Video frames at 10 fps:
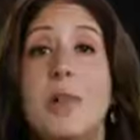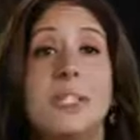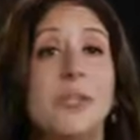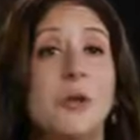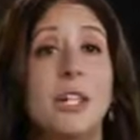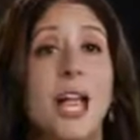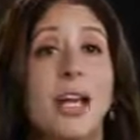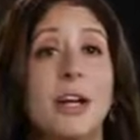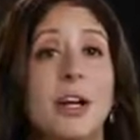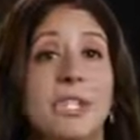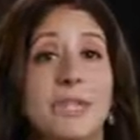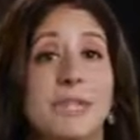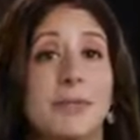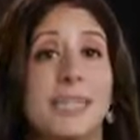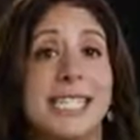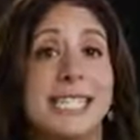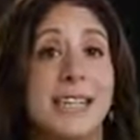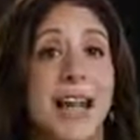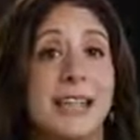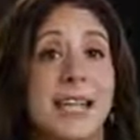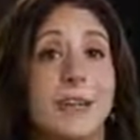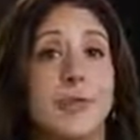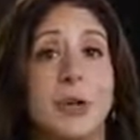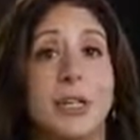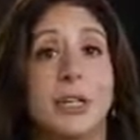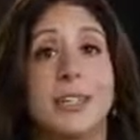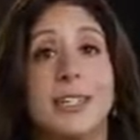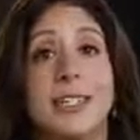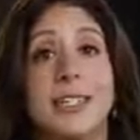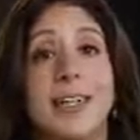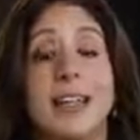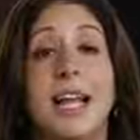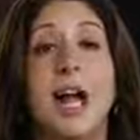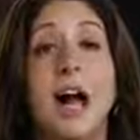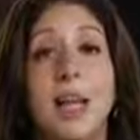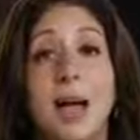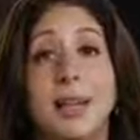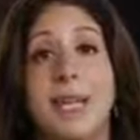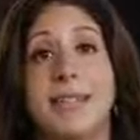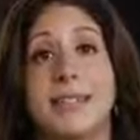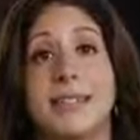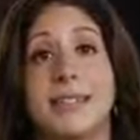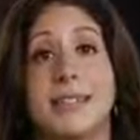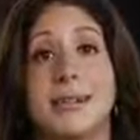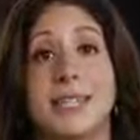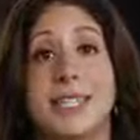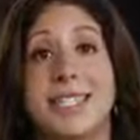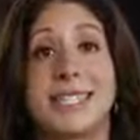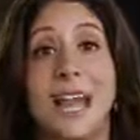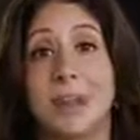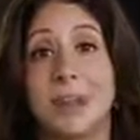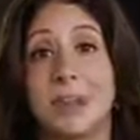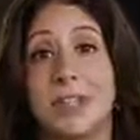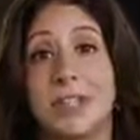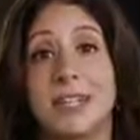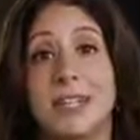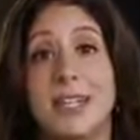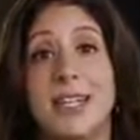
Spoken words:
But don't rely on our systems to set content for you. Like all automated systems, it's not perfect.